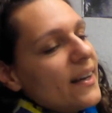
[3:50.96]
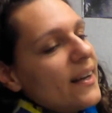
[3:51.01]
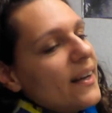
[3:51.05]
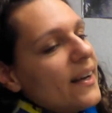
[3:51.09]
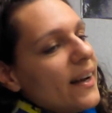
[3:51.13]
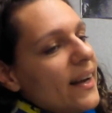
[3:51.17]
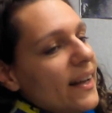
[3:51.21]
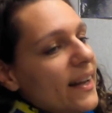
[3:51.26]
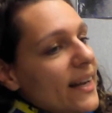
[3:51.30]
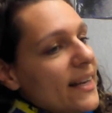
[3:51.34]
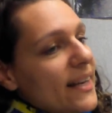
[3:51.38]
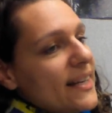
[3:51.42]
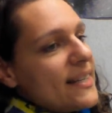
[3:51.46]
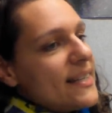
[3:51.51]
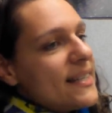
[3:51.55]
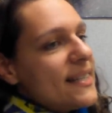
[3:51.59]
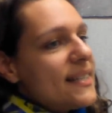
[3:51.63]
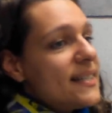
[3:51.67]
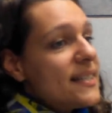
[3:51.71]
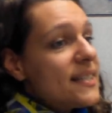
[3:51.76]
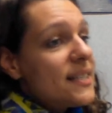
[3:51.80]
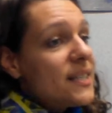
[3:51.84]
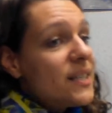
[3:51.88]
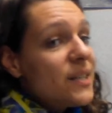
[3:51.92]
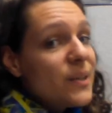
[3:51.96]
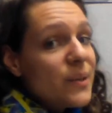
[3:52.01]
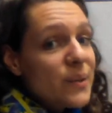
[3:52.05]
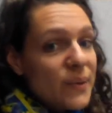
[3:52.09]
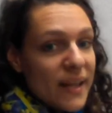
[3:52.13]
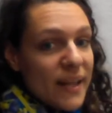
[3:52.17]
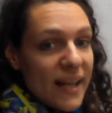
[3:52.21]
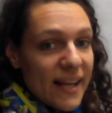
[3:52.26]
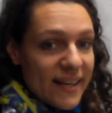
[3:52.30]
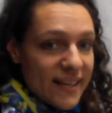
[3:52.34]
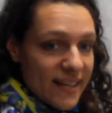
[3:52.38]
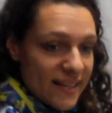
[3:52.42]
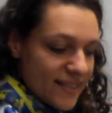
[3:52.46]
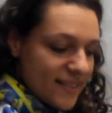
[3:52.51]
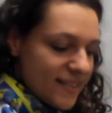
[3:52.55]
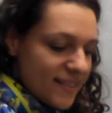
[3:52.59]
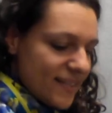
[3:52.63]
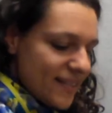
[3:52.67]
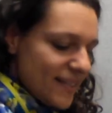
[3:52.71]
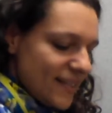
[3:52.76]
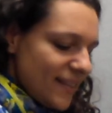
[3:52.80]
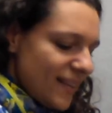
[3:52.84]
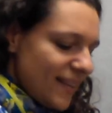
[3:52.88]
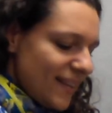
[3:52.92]
Good, two-letter
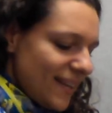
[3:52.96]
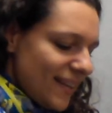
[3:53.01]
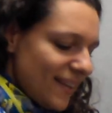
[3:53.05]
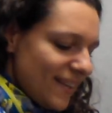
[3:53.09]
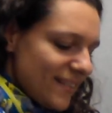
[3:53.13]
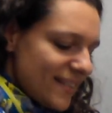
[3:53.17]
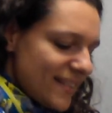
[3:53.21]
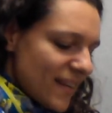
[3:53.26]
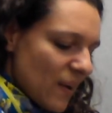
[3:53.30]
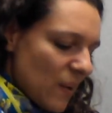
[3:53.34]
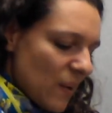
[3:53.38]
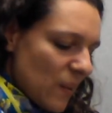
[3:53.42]
N used